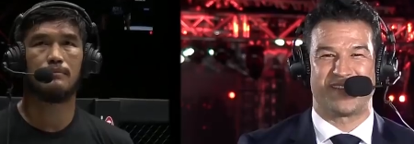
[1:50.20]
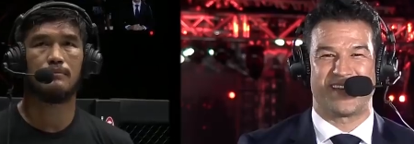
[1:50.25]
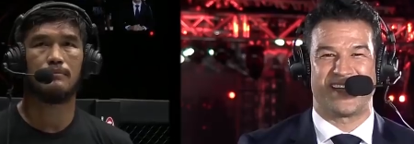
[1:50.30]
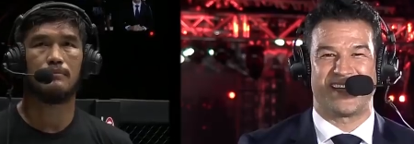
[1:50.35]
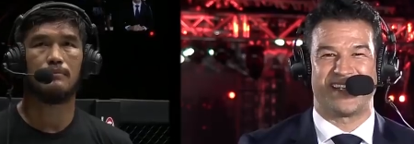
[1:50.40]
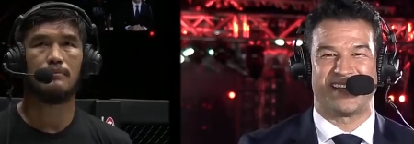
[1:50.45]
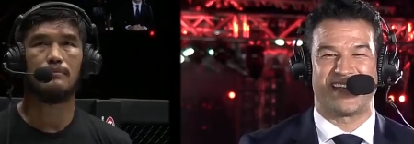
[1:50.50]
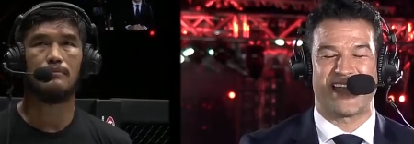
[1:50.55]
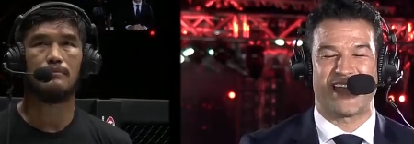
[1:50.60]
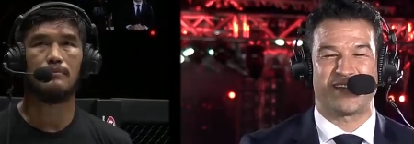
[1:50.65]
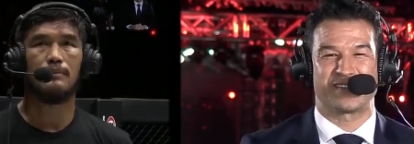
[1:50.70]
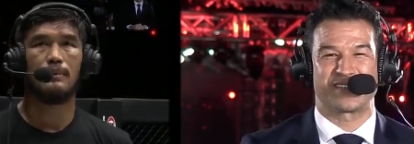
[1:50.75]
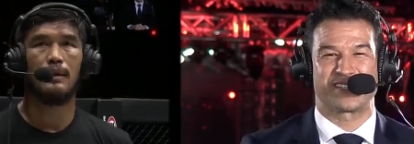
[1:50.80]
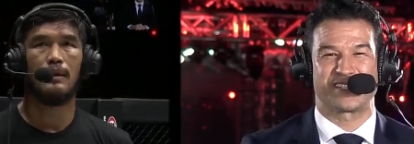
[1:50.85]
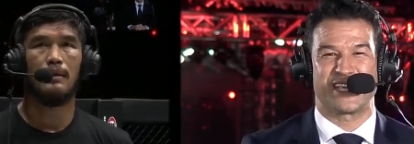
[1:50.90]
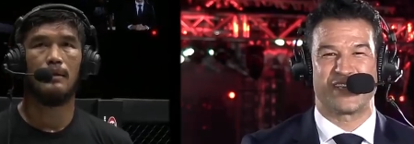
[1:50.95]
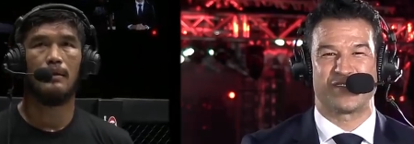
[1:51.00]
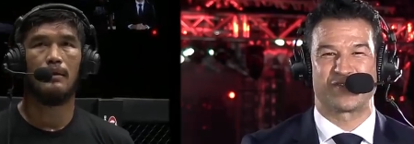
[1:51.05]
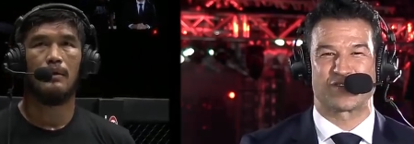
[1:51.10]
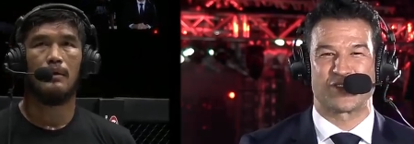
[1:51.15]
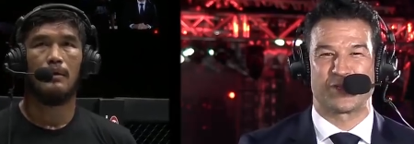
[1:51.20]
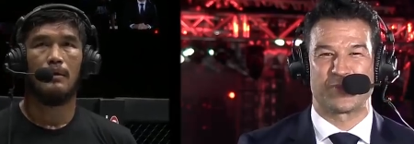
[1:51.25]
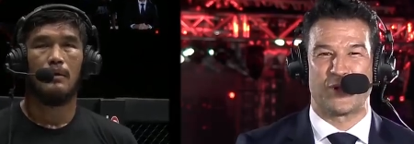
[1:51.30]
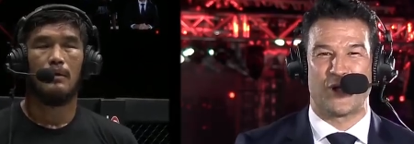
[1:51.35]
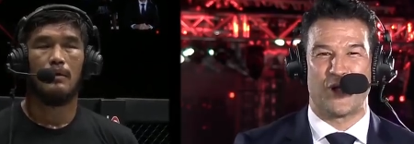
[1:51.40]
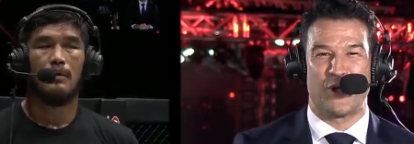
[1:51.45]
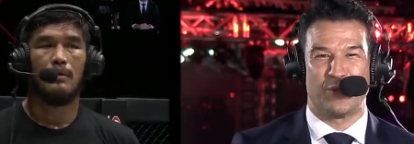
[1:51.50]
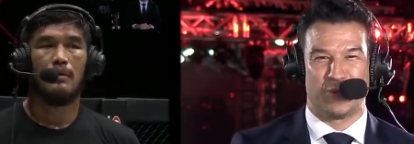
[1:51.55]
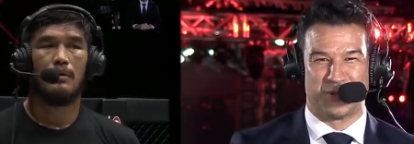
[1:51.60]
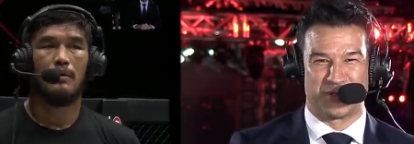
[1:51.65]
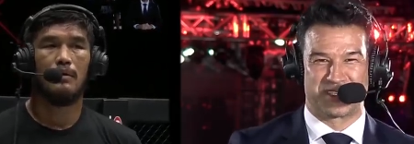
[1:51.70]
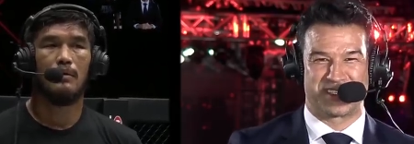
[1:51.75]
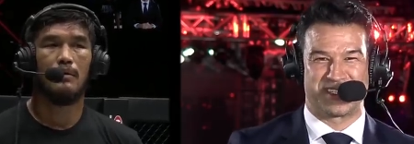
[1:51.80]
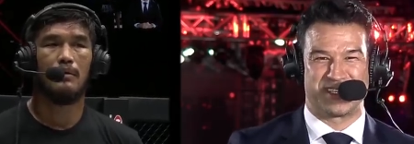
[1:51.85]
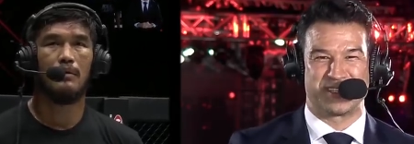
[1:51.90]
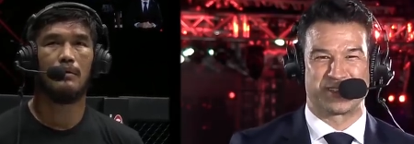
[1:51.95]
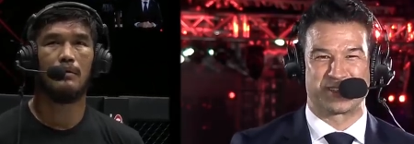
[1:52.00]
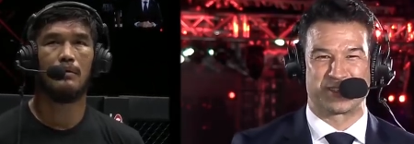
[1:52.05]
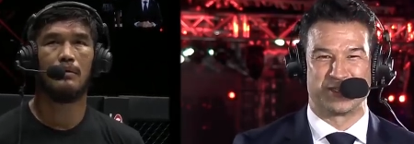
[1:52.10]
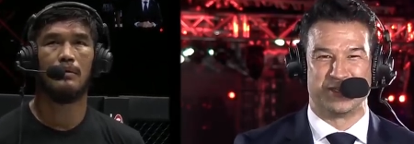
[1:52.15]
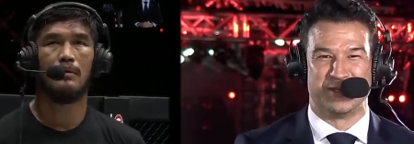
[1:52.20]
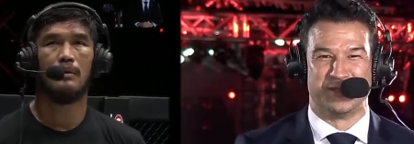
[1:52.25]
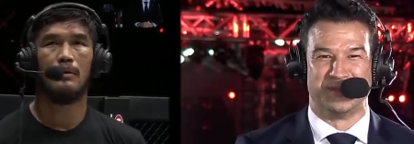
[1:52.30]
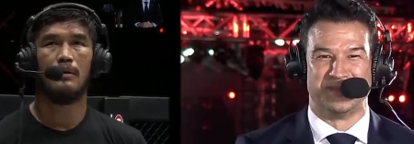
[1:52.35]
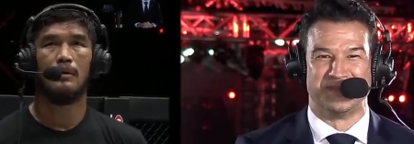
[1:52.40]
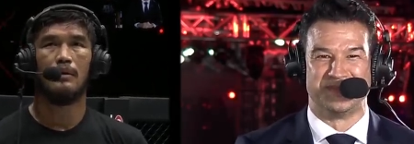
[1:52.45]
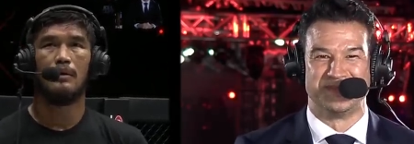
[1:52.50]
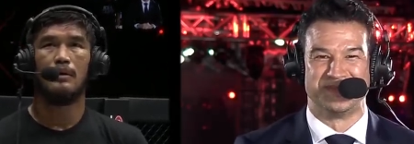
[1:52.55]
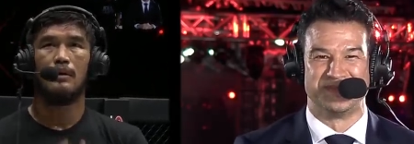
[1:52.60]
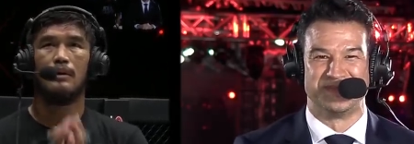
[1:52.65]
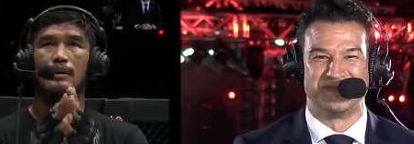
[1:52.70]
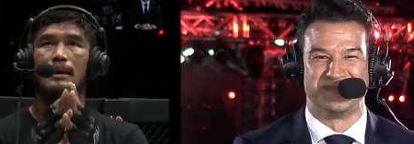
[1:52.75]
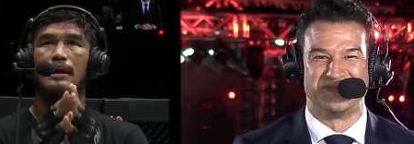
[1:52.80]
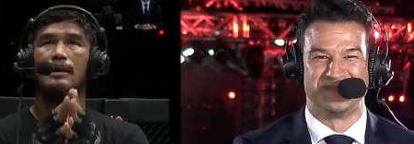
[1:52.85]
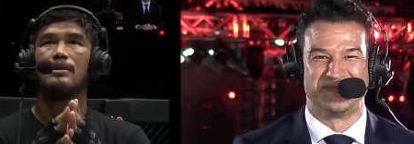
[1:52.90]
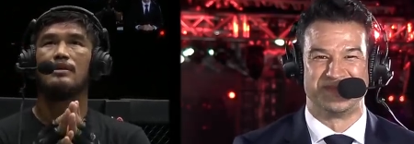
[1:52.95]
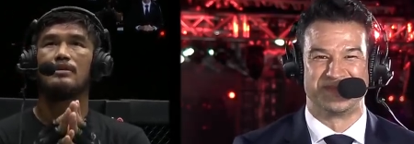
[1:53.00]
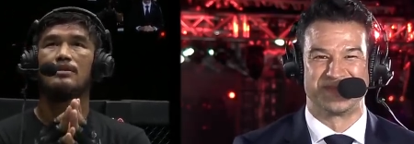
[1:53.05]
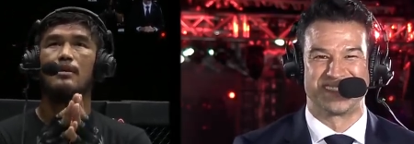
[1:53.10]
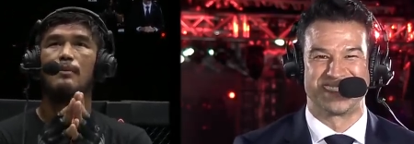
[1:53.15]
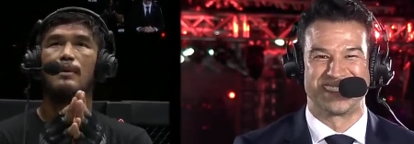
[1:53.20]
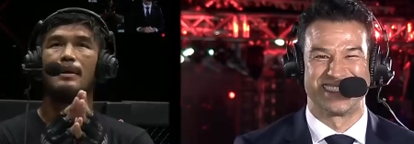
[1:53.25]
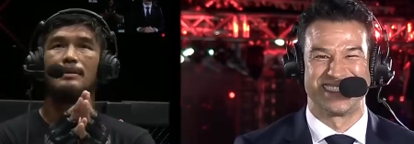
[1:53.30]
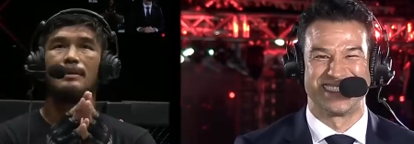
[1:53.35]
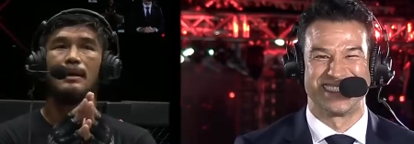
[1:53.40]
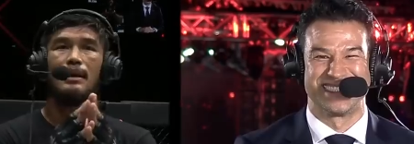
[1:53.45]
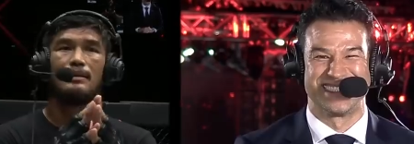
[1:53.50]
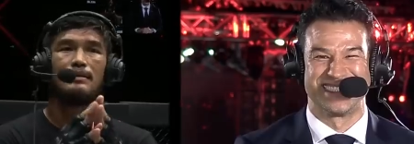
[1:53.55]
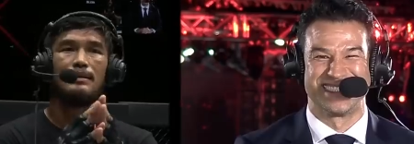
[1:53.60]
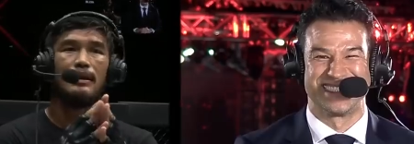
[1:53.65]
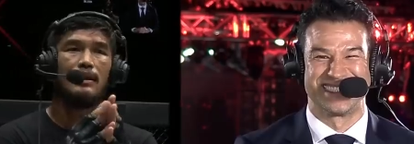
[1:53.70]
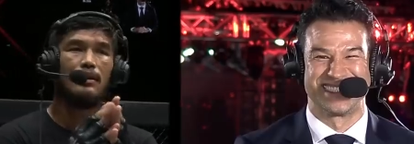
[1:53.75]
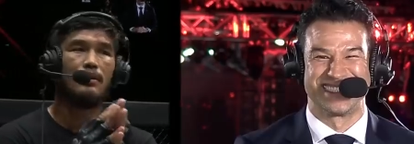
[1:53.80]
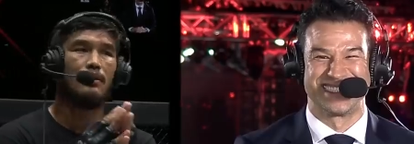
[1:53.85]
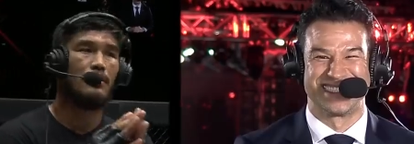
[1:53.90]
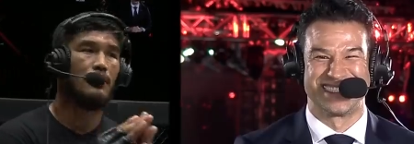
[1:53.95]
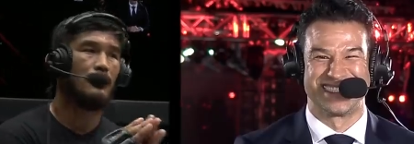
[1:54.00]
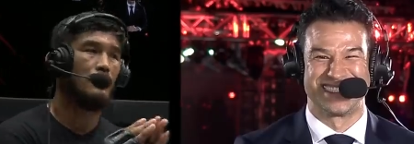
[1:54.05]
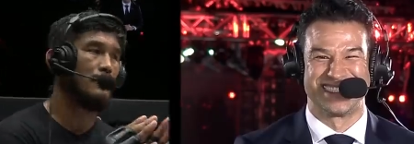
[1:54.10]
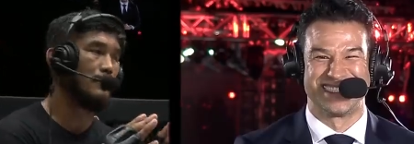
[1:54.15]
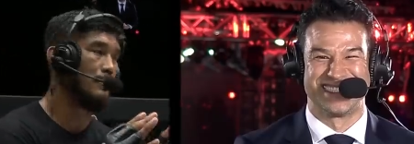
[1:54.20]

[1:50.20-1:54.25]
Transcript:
Speaker 1: fight. Have a safe trip home, and we'll see you soon. Thank you so much, guys. Thank you.